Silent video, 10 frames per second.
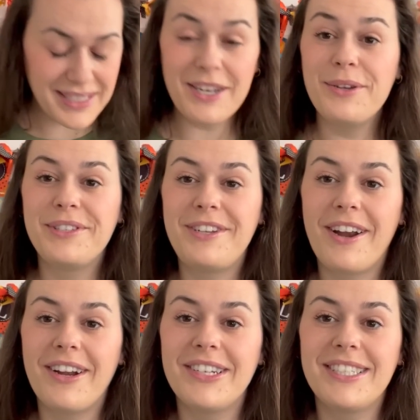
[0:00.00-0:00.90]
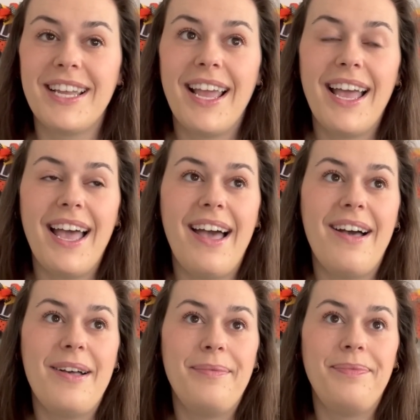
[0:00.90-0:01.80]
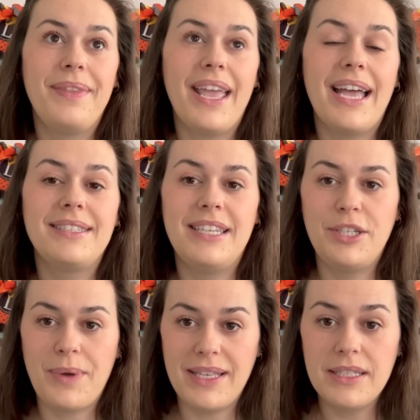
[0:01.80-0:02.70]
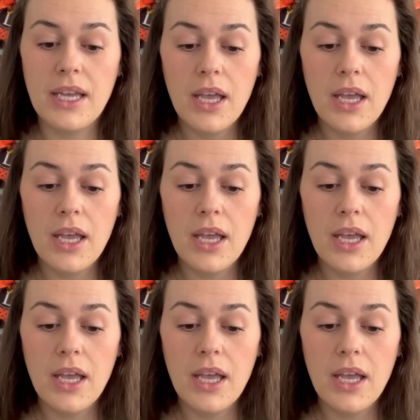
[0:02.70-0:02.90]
a new start at Stitch West.